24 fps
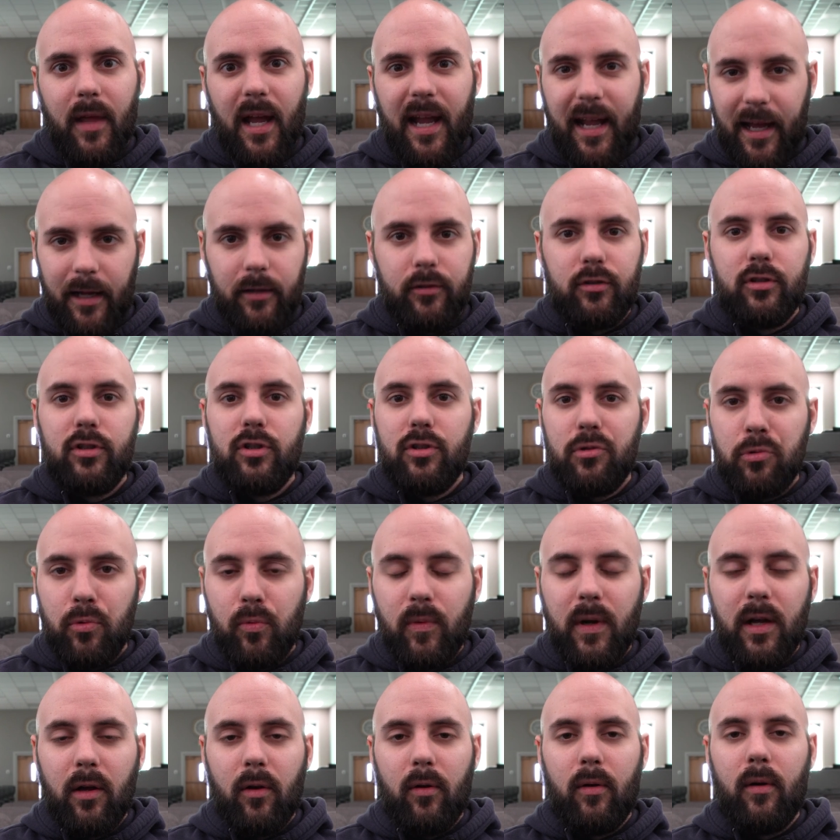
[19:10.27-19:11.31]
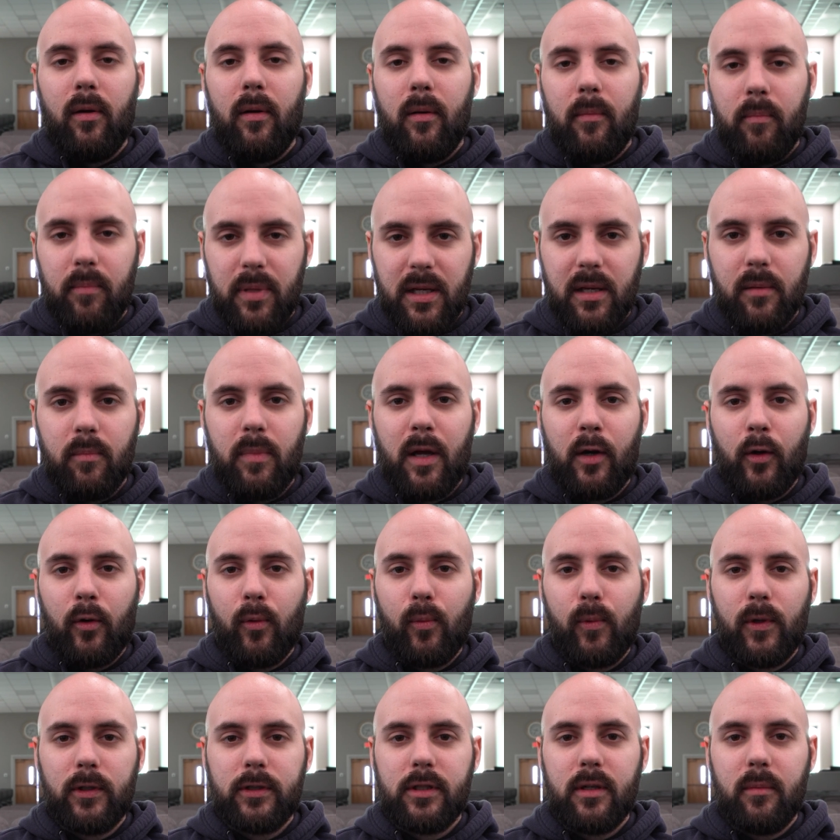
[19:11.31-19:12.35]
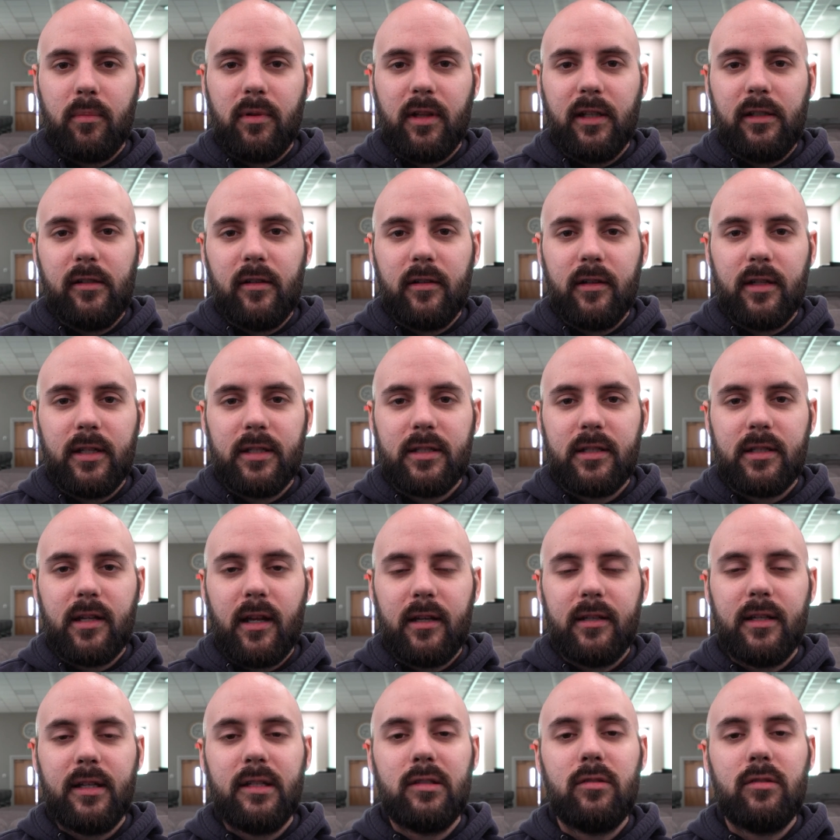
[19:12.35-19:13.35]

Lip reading: and you will be a better worship leader this Sunday.